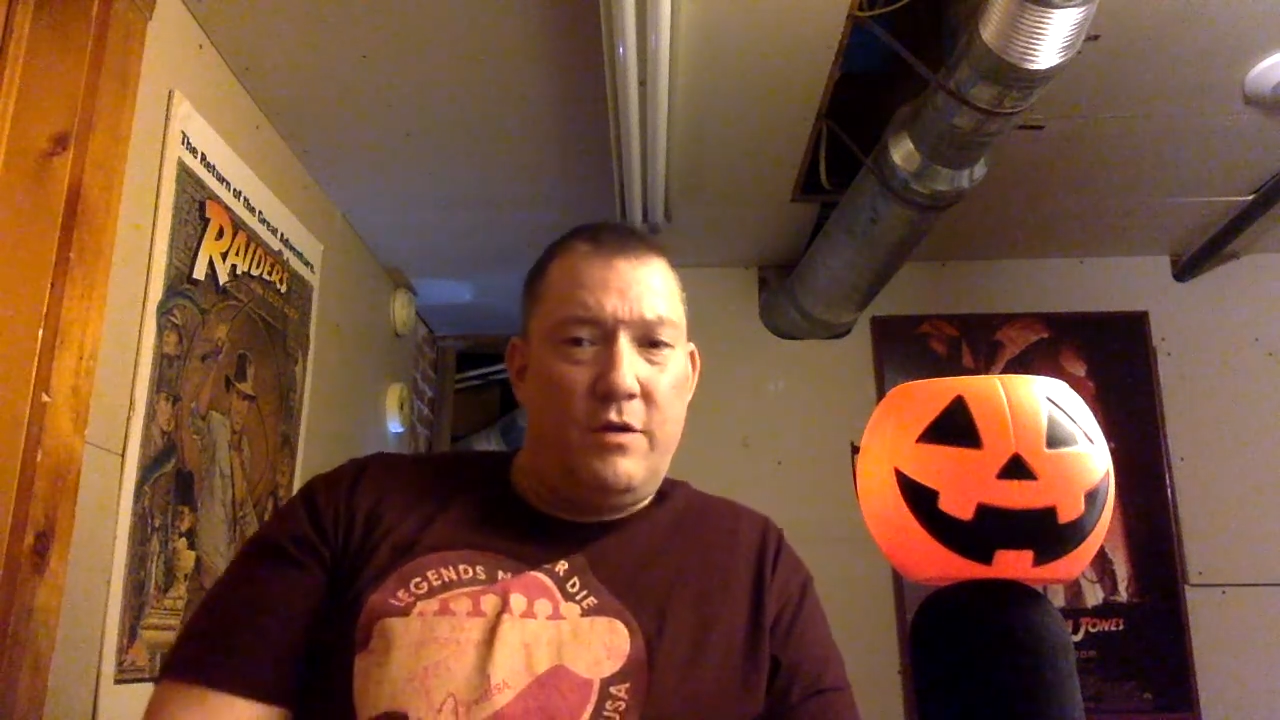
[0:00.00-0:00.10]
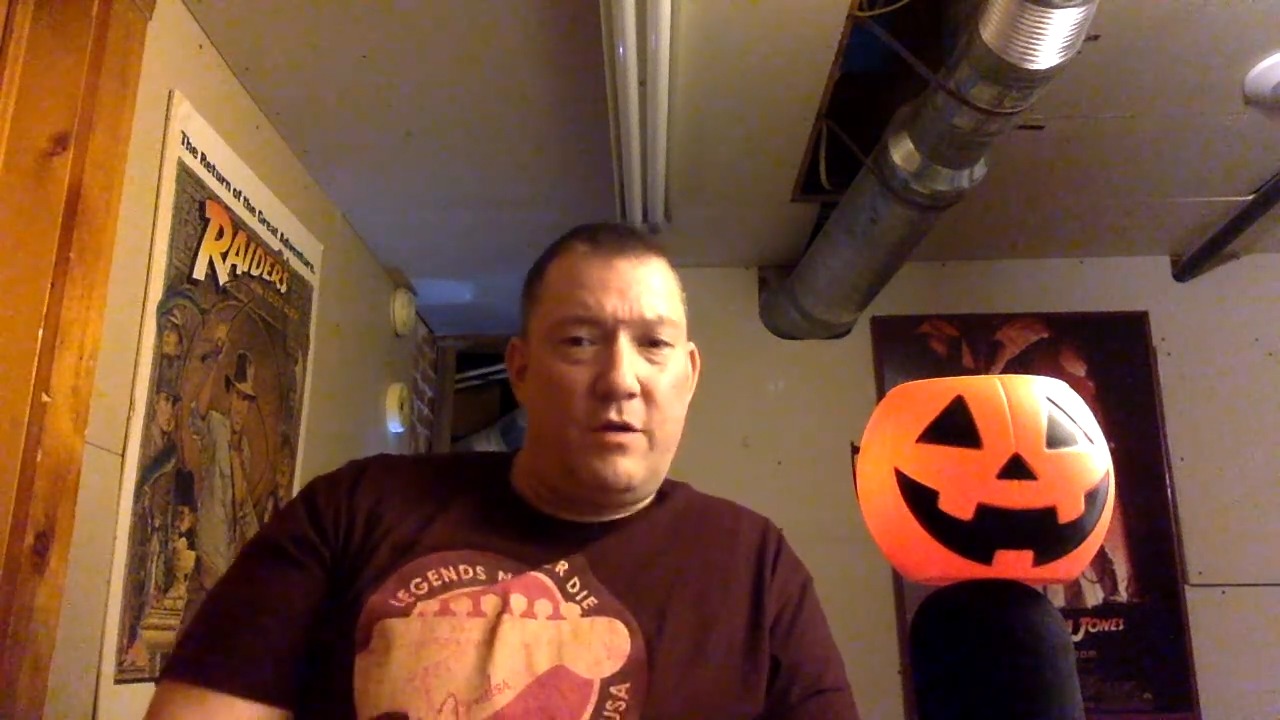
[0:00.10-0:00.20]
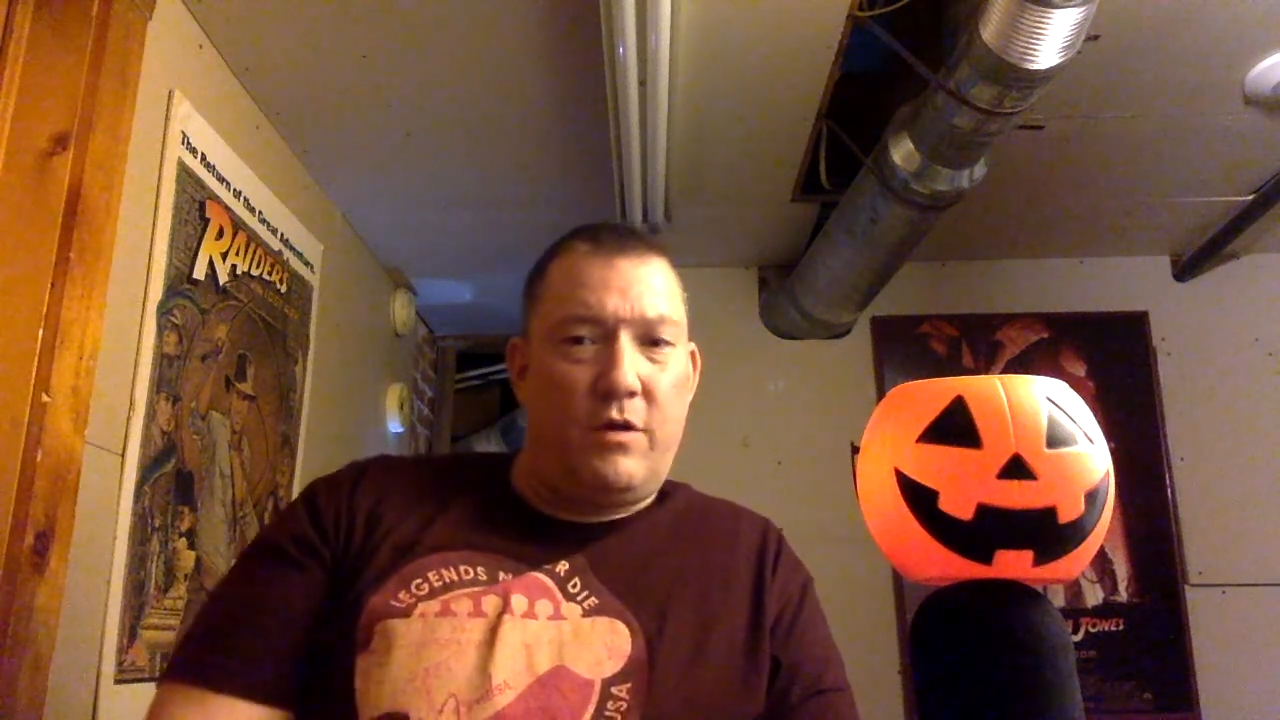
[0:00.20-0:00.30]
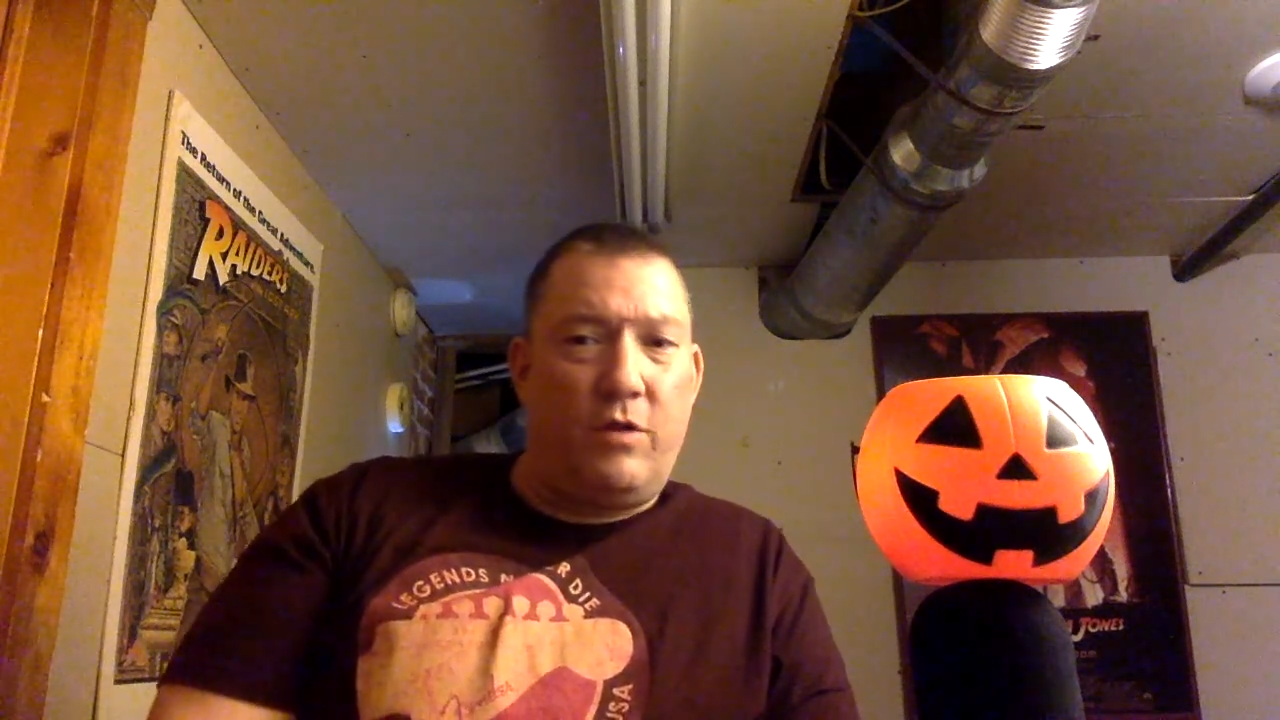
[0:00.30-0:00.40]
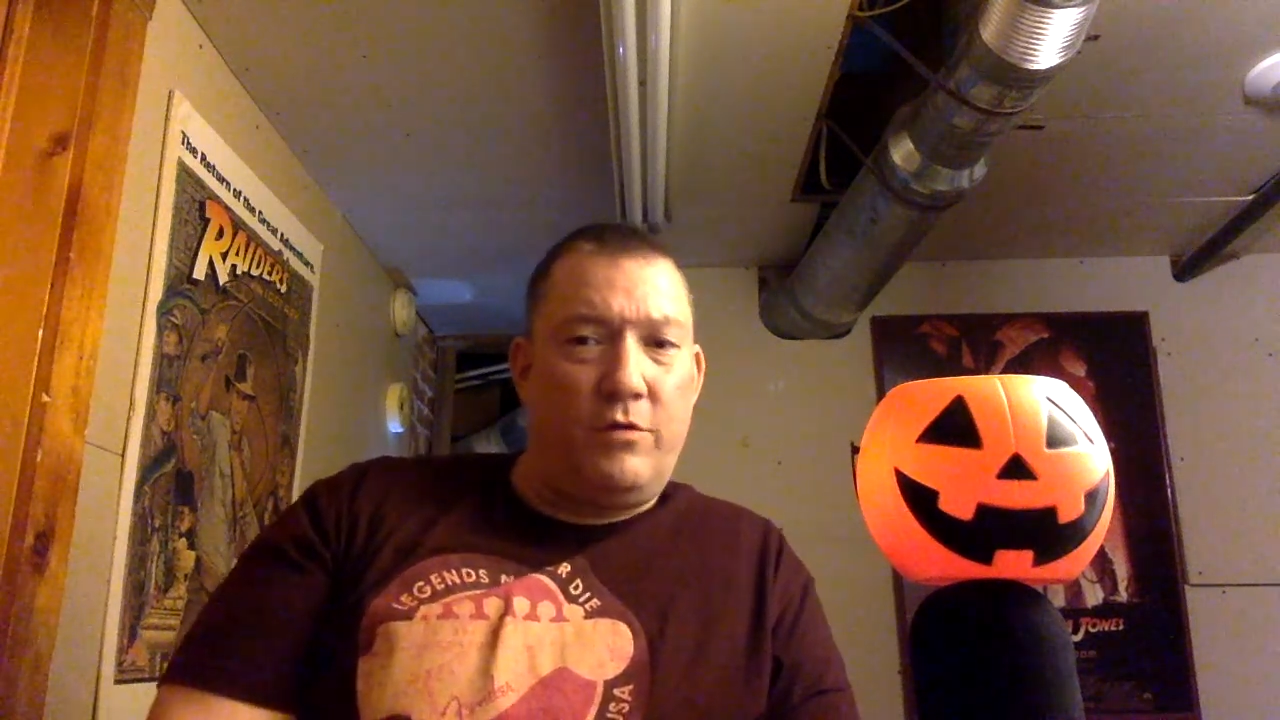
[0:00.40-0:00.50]

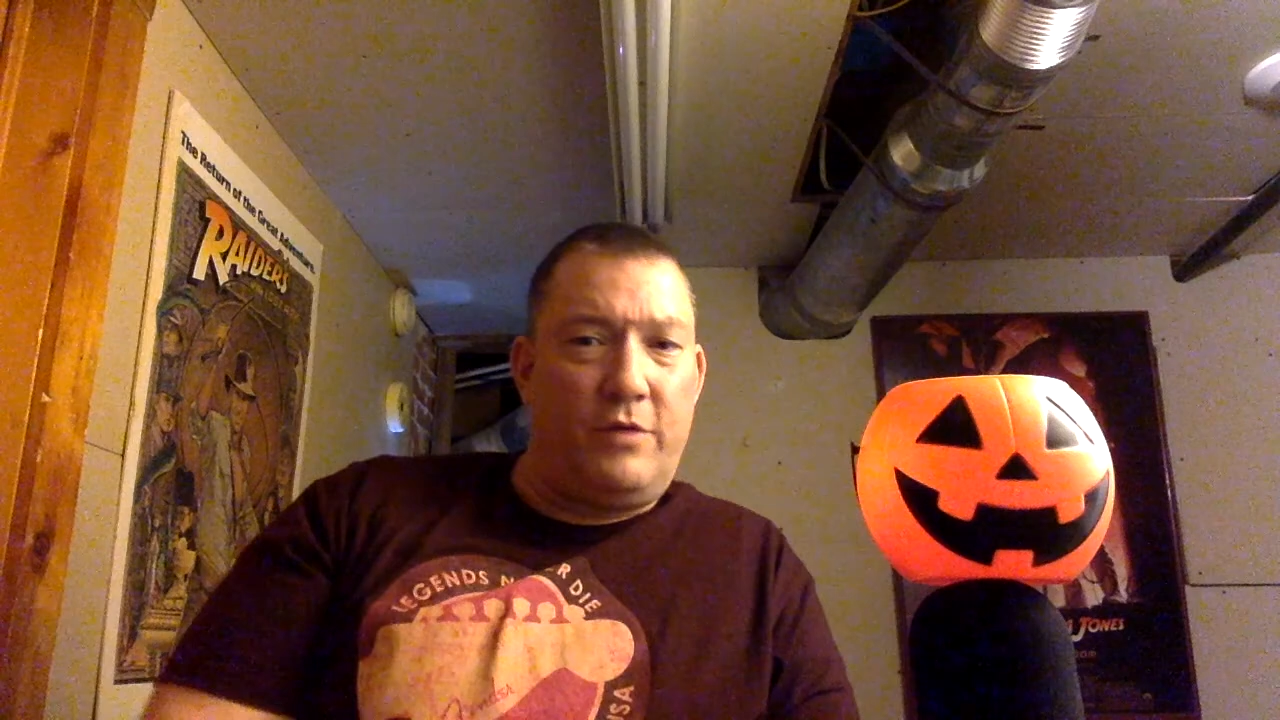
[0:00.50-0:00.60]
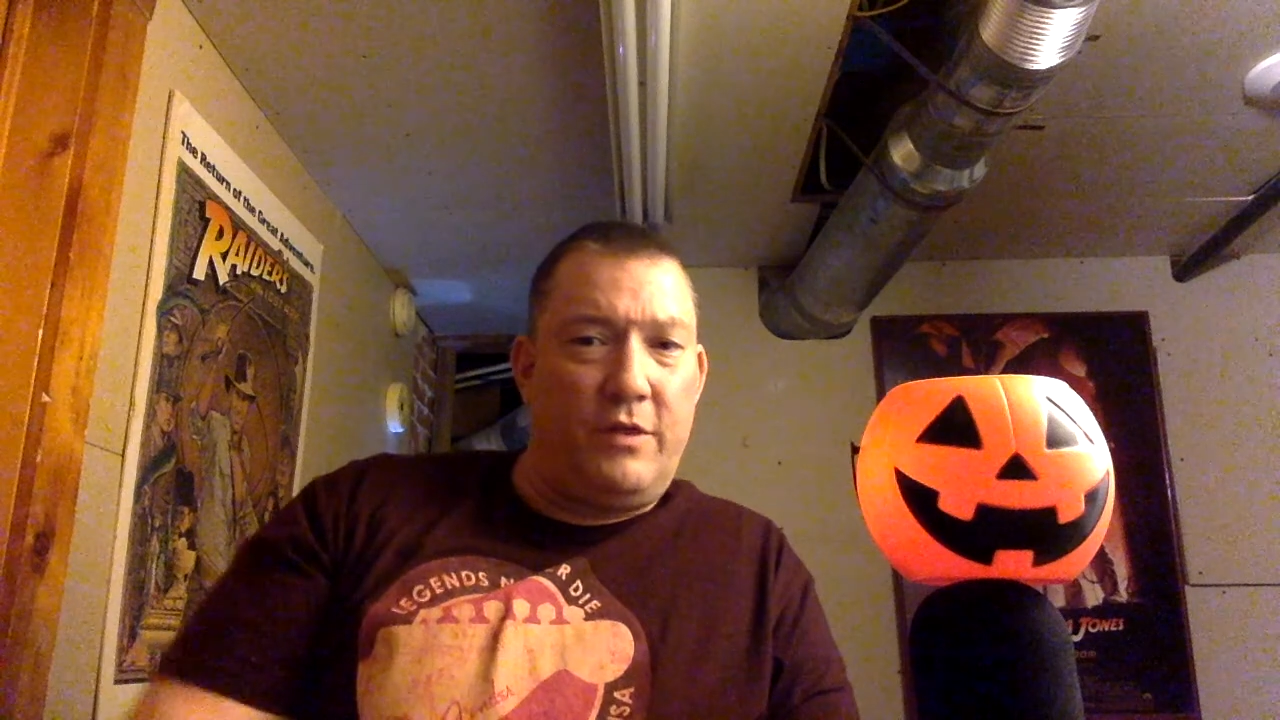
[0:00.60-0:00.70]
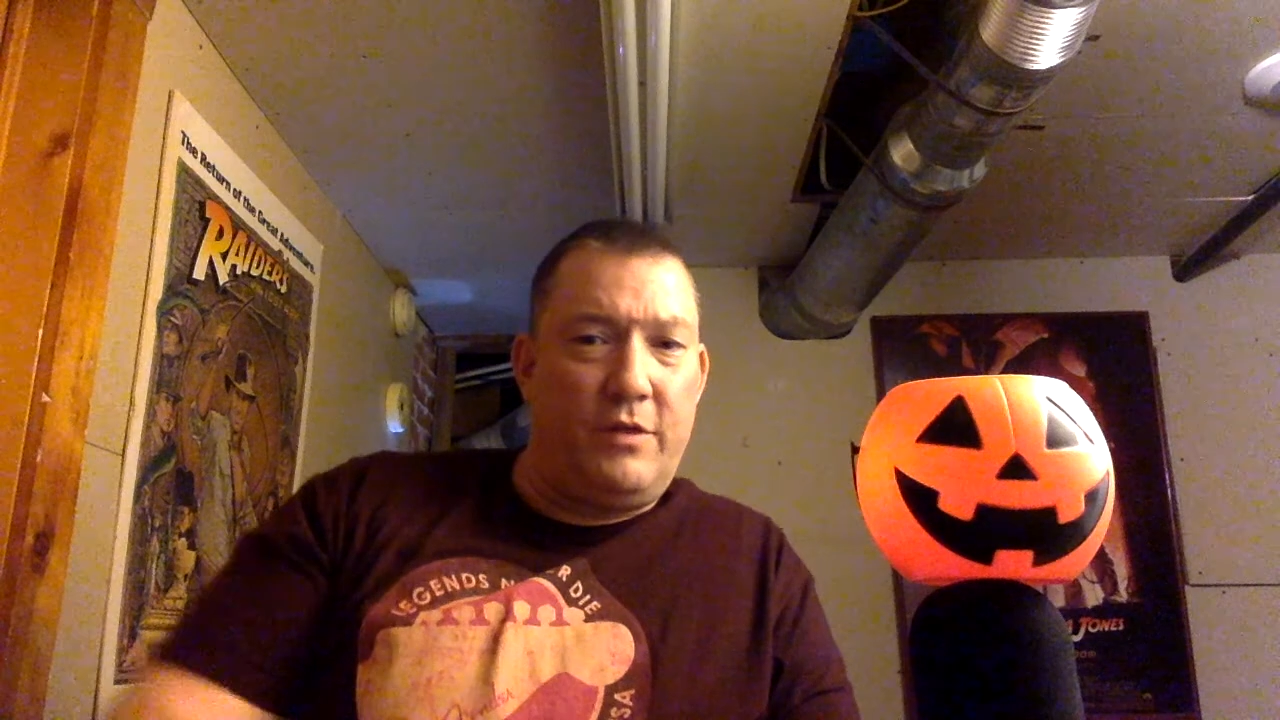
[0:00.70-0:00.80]
closing